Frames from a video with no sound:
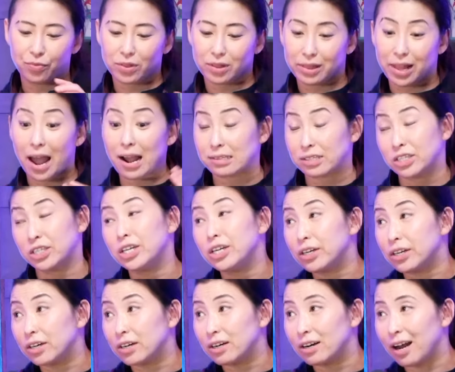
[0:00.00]
last
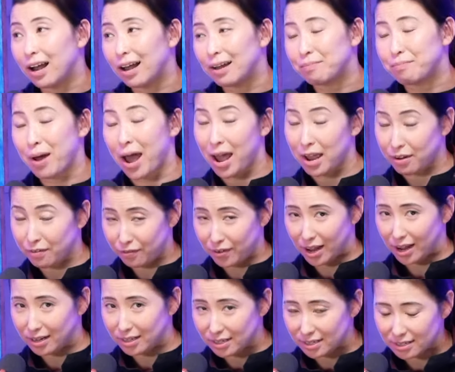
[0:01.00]
year at
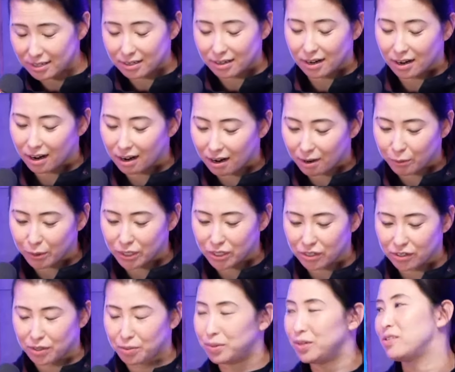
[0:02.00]
MagFest, which
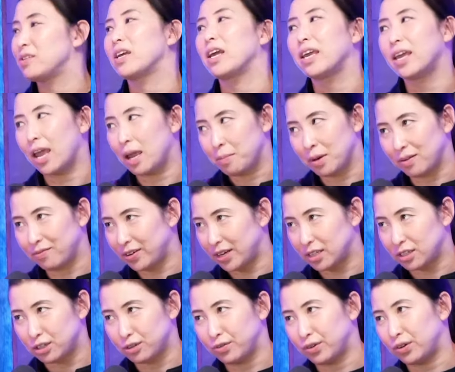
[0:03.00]
is the music and gaming
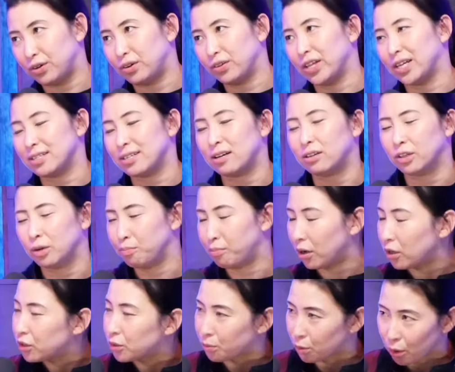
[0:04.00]
festival that's held in
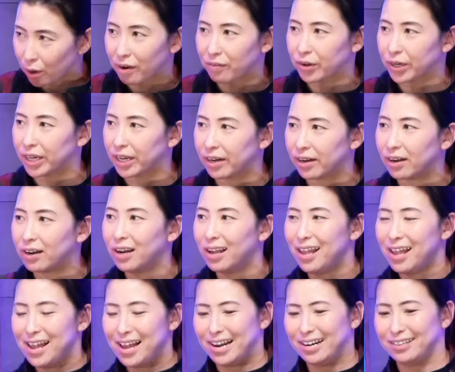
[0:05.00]
Baltimore every year,
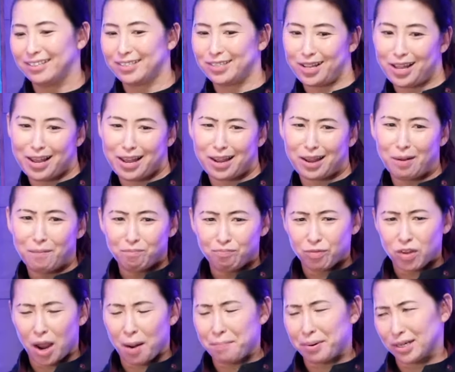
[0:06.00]
and it's like
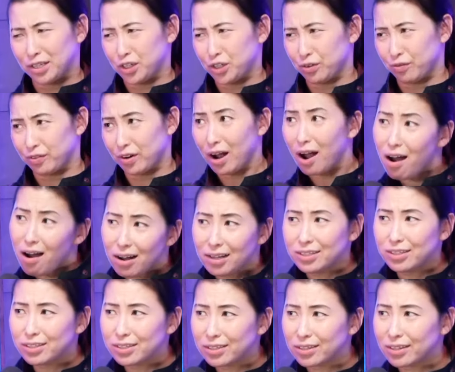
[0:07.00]
a bunch of
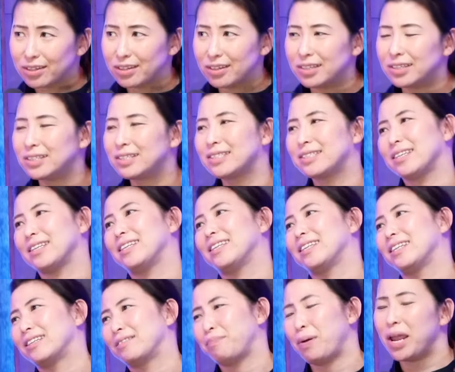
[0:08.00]
concerts
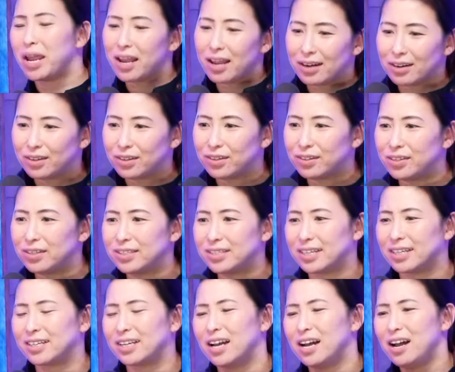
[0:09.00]
and panels
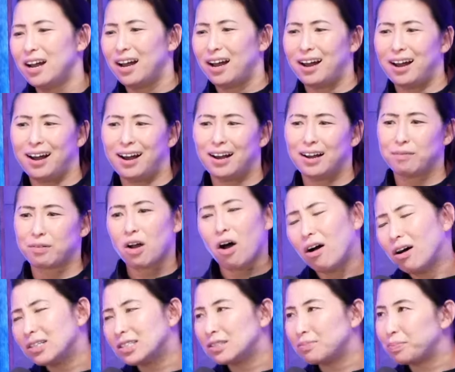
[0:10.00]
and
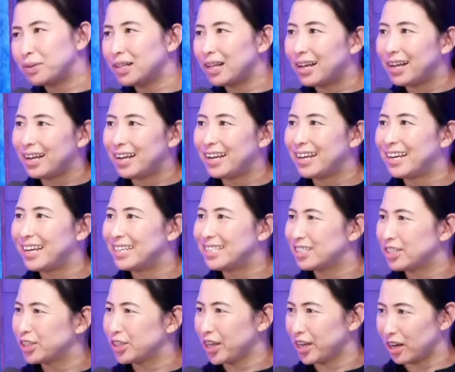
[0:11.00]
cosplay, and
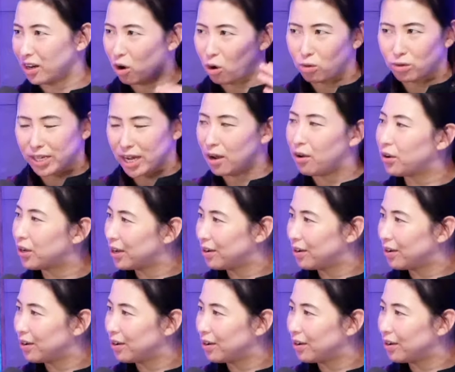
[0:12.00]
it's just like a hotel